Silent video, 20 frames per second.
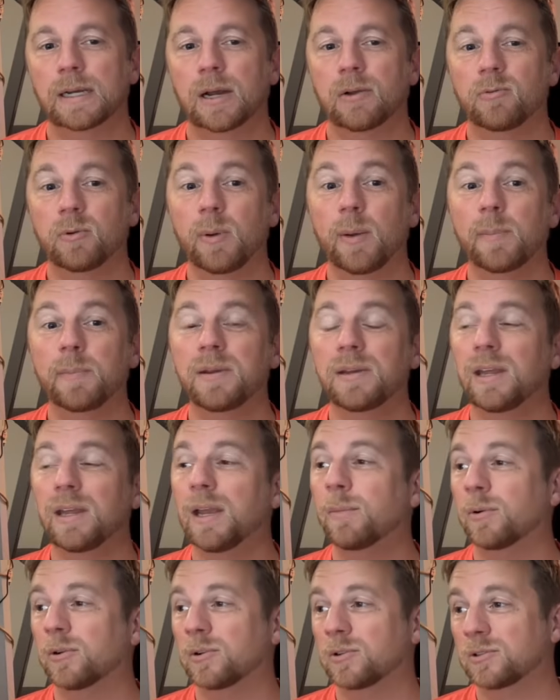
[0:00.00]
We might be
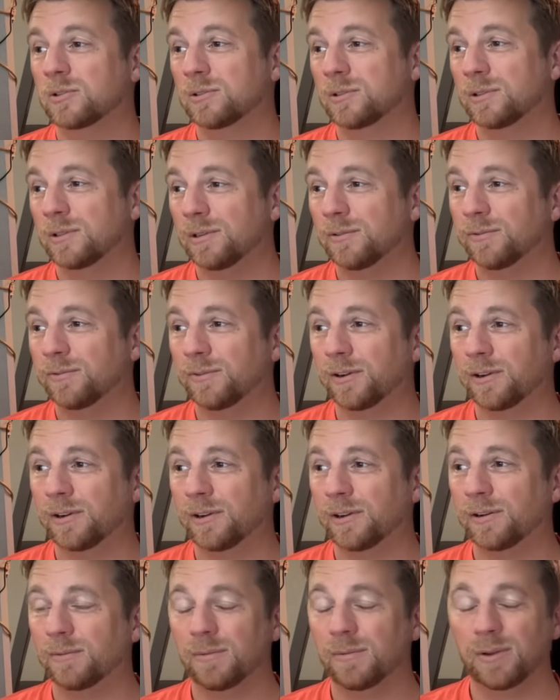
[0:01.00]
neighbors if
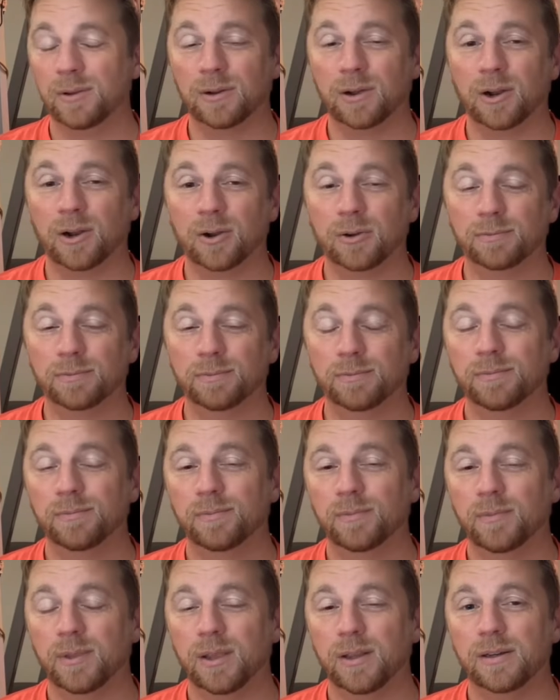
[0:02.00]

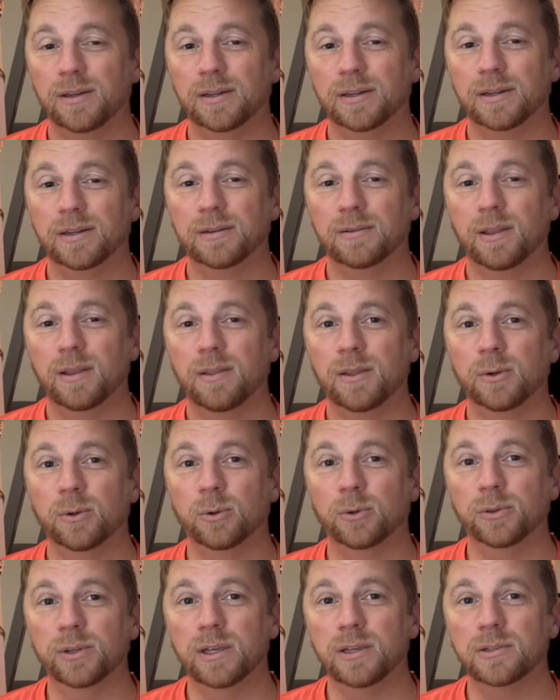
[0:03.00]
in the
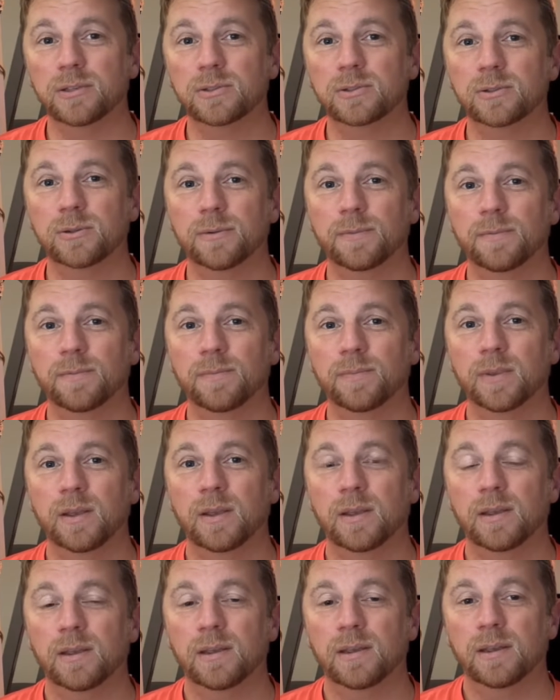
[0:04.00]
old days. So
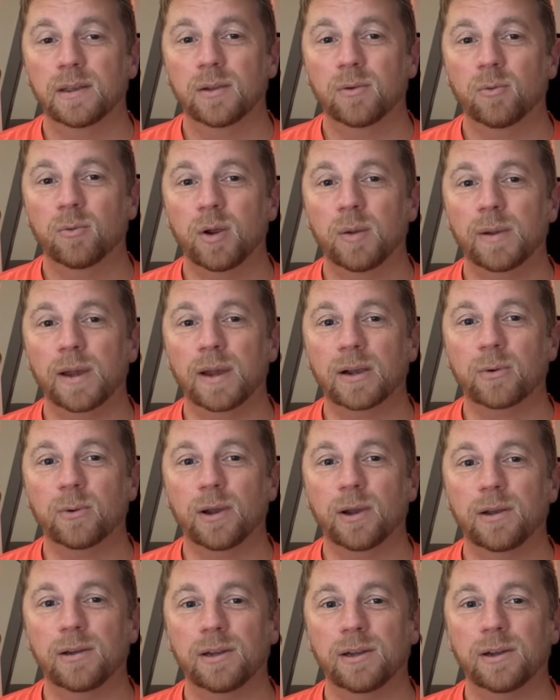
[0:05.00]
way back
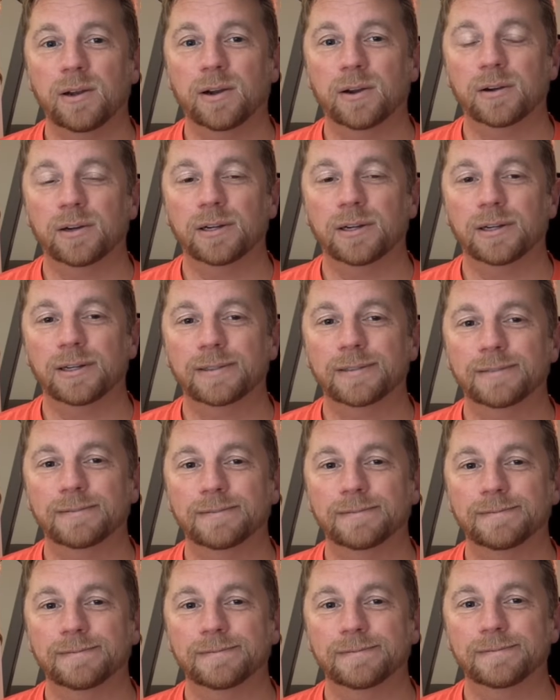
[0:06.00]
when in our
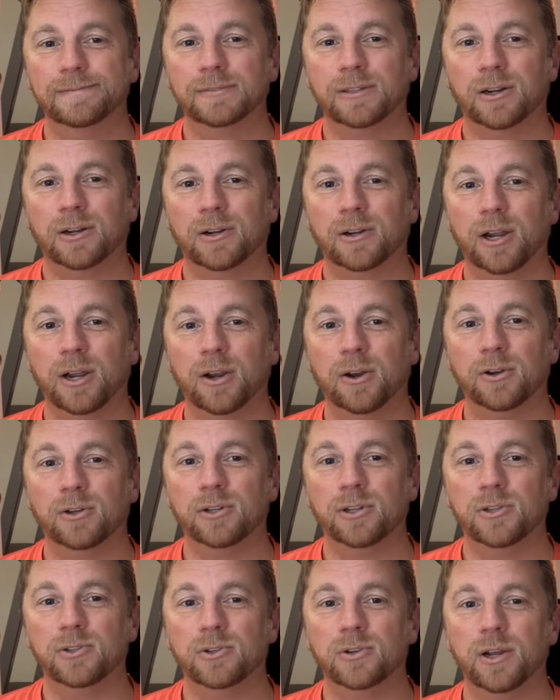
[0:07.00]

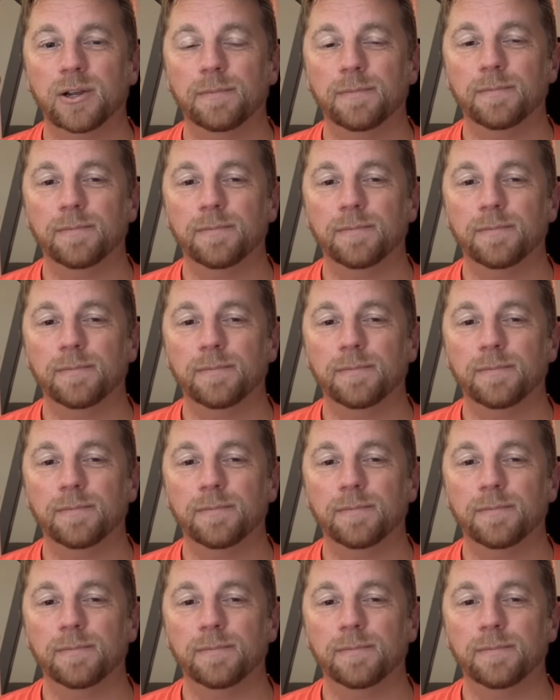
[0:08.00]
heritage, right?